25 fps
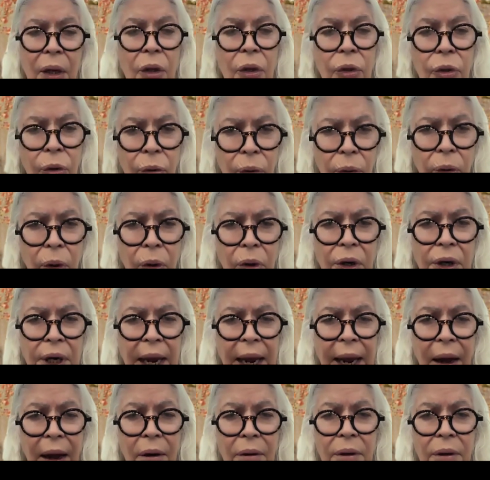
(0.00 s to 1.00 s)
You look
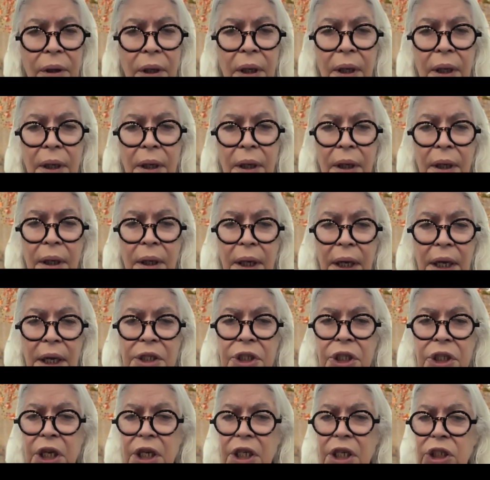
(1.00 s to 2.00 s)
now. He
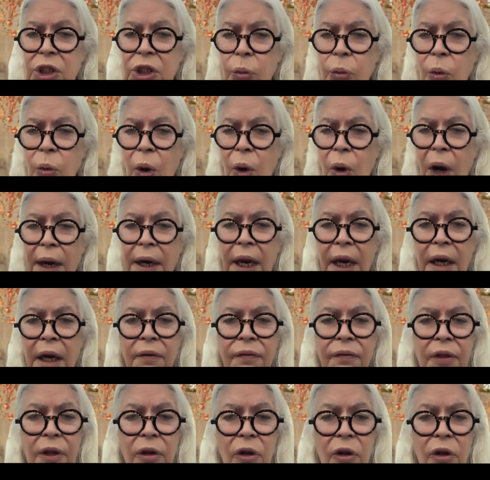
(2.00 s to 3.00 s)
teased one
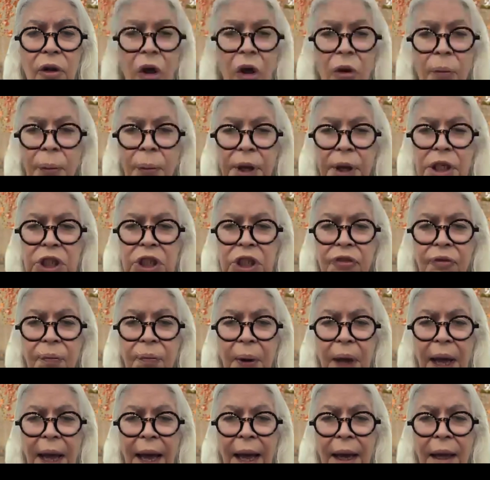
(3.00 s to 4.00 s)
end of the long piece of
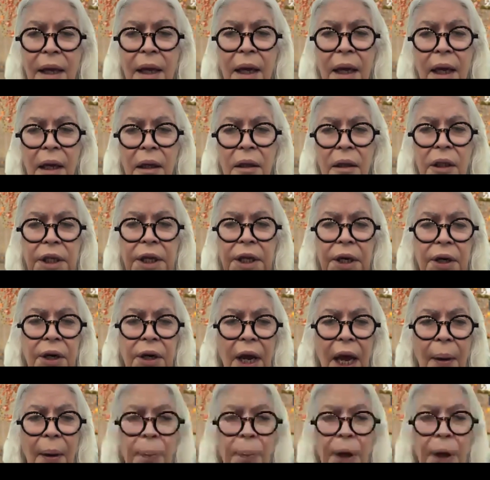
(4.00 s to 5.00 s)
bark, lit it
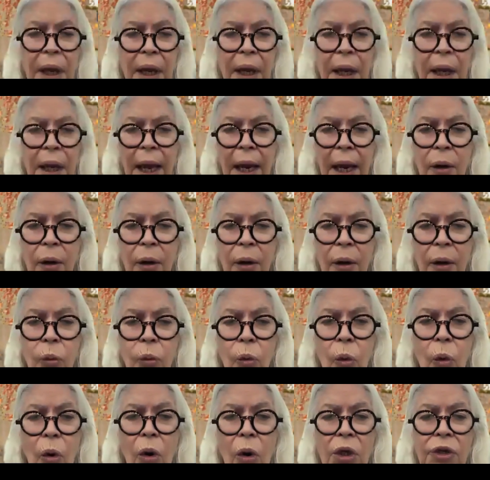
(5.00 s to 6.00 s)
up, and
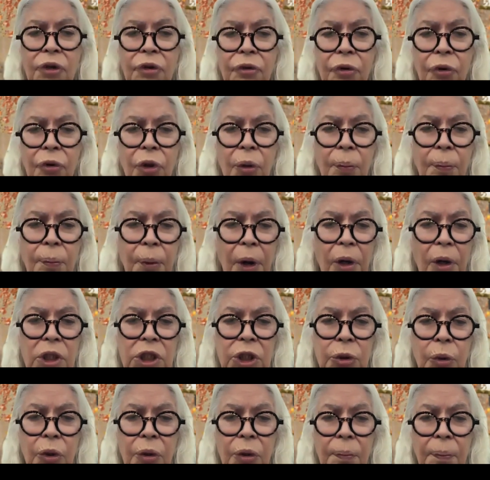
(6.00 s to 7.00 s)
walked through the
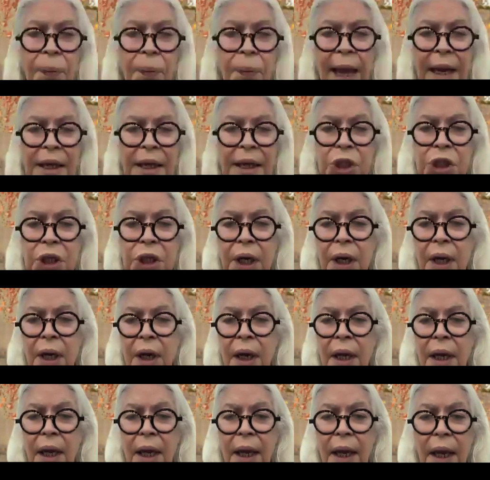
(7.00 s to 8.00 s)
boxwood patch
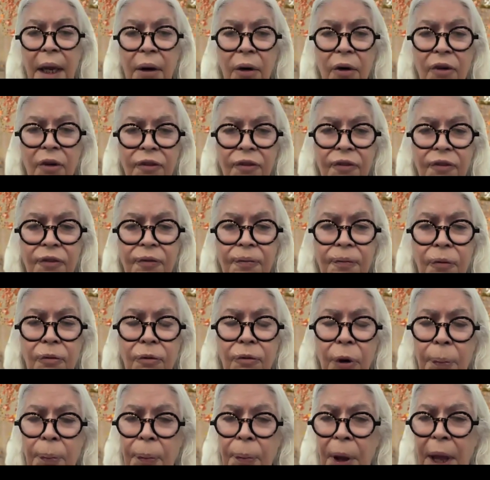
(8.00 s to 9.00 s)
in a
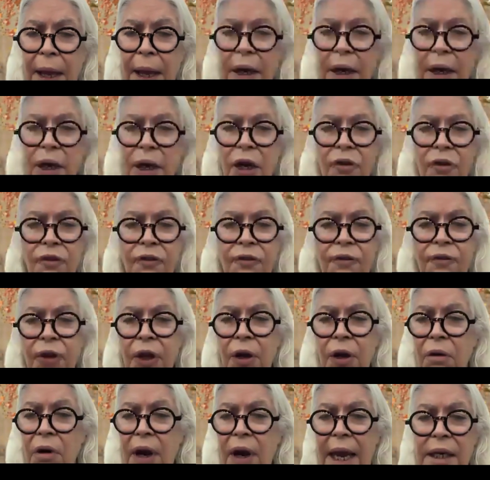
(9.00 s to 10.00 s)
repetitive
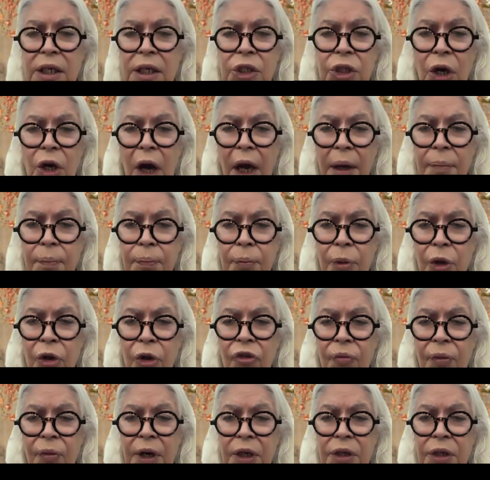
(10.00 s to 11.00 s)
figure-8 type
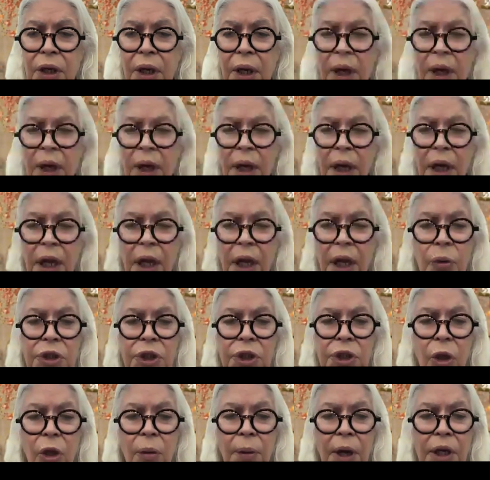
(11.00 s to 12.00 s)
movement. He
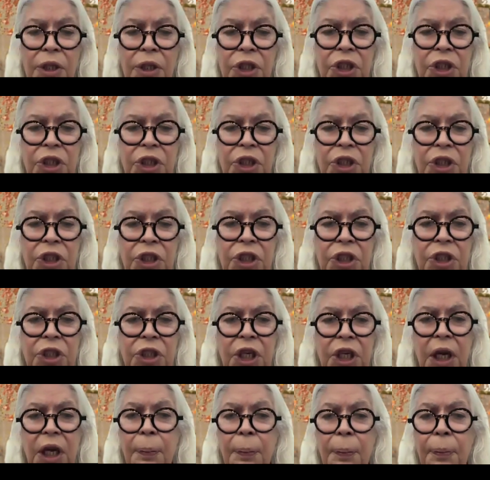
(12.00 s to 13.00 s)
was almost
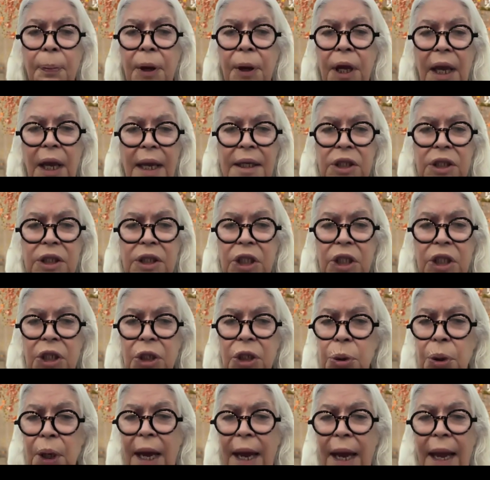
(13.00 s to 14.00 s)
skipping as he
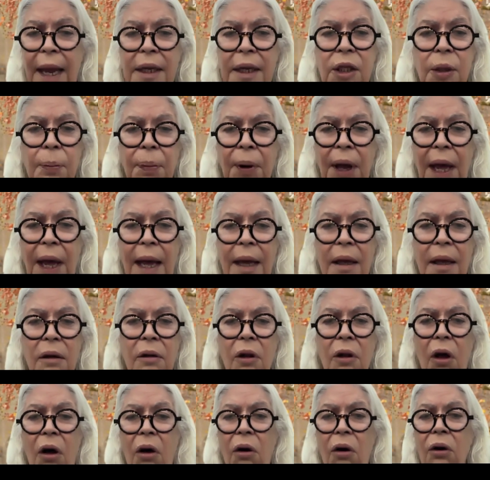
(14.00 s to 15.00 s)
dragged the
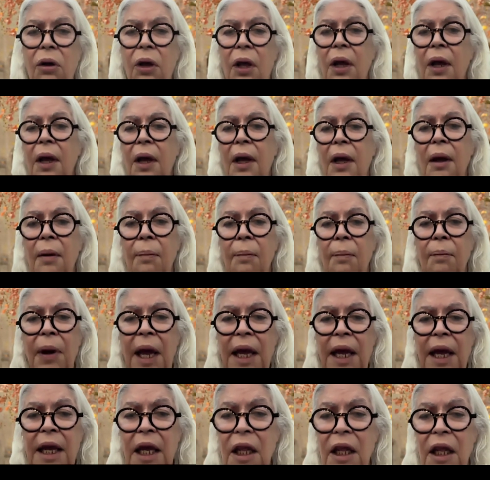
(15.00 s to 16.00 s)
bark along,
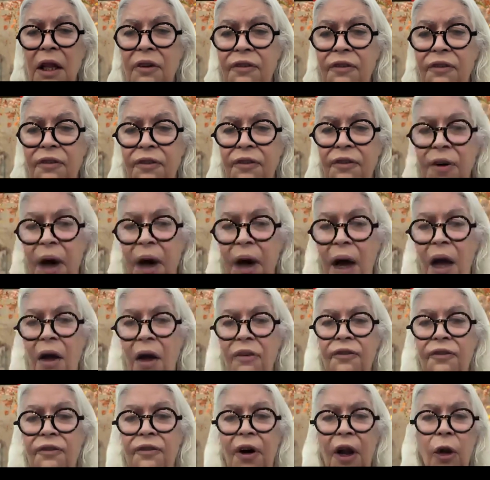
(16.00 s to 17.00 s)
making the
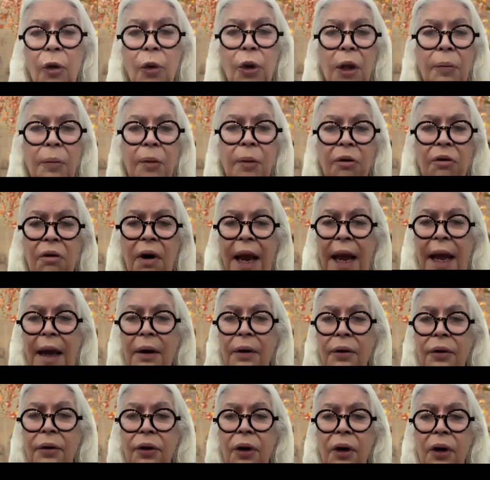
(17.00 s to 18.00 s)
fire follow him
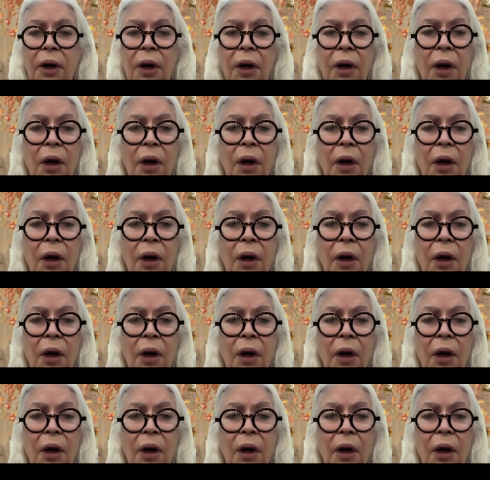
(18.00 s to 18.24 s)
around.